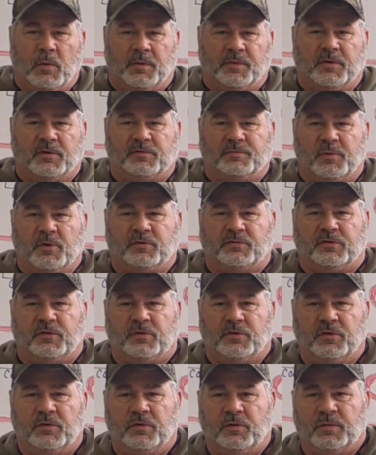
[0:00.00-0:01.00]
what they're supposed
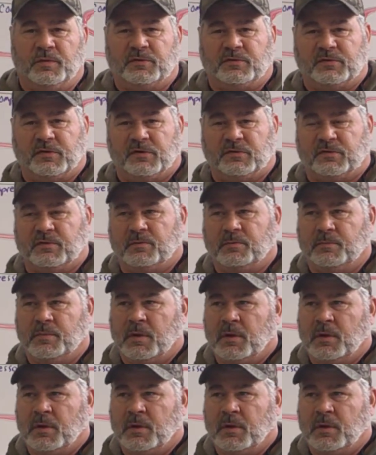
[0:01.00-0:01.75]
to do in the system.